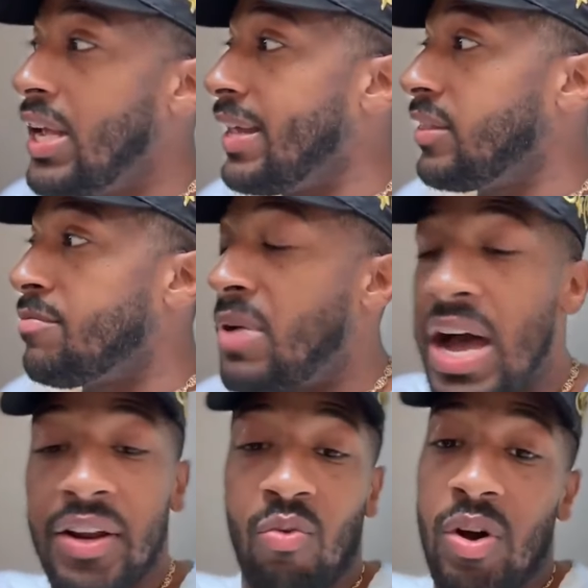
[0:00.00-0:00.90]
They got the
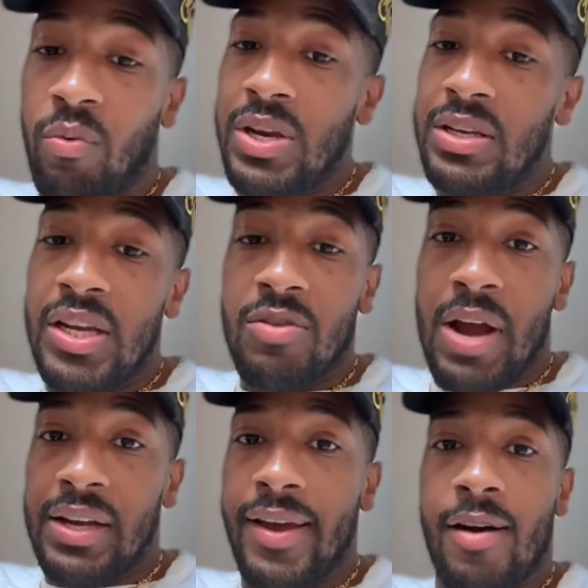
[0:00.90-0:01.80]
mind, and what we need
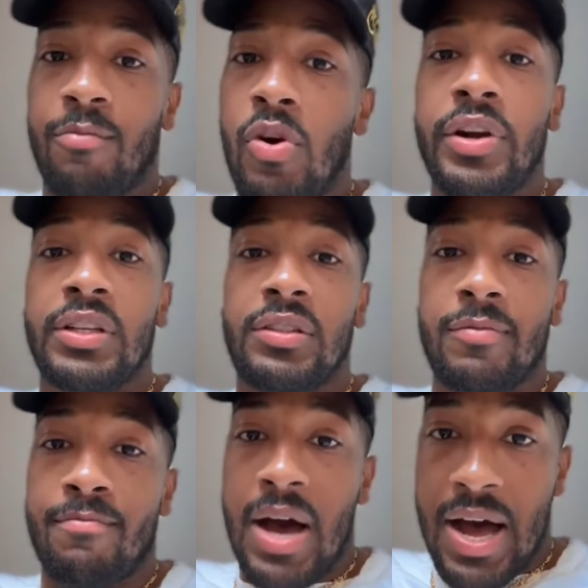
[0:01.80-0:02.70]
right now more is
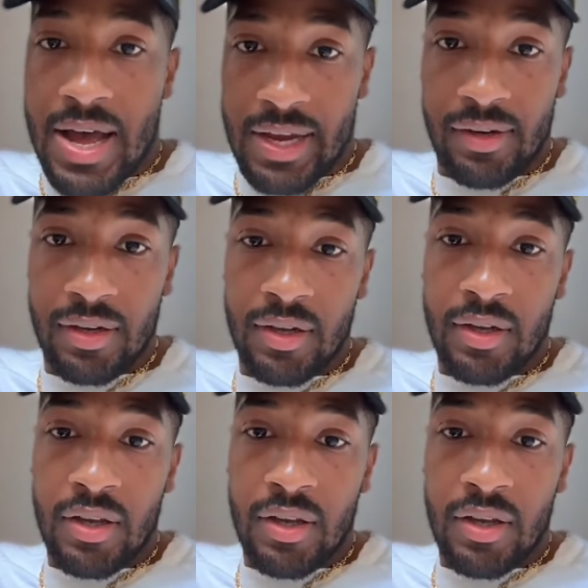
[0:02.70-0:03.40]
the mind